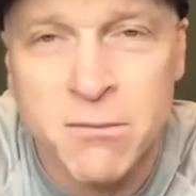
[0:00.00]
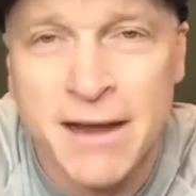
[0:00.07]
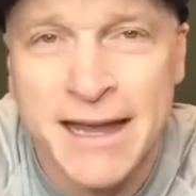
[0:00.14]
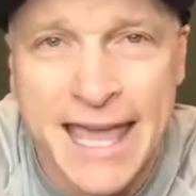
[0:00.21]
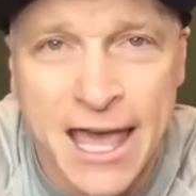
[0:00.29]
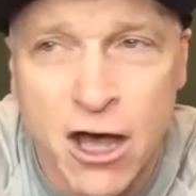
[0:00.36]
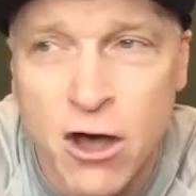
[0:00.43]
my
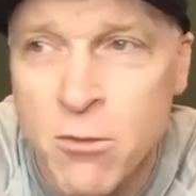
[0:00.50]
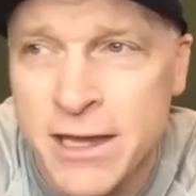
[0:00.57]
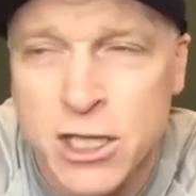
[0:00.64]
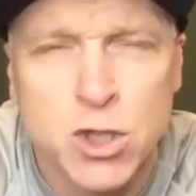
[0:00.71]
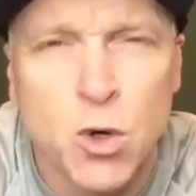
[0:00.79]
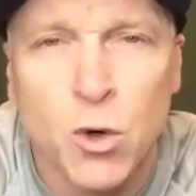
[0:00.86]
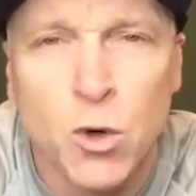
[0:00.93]

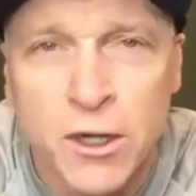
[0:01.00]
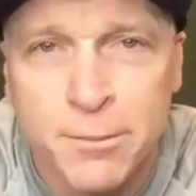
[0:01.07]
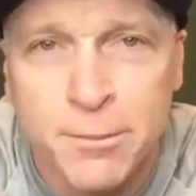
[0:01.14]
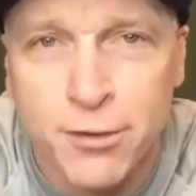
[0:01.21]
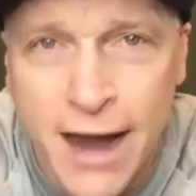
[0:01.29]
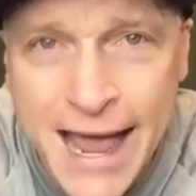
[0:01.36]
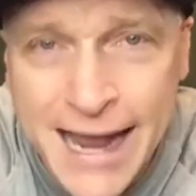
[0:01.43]
helmet during
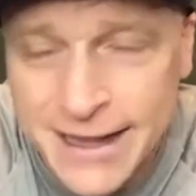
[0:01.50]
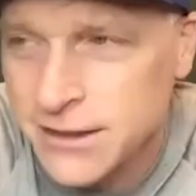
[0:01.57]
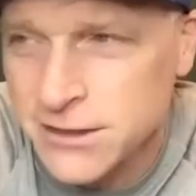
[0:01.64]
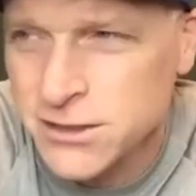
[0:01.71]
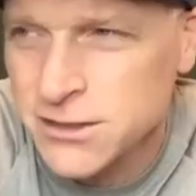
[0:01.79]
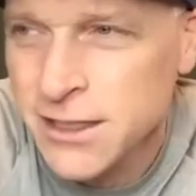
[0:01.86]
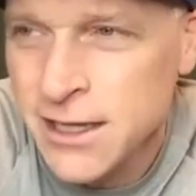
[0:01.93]

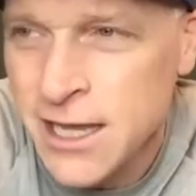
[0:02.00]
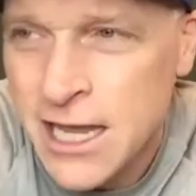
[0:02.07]
practice.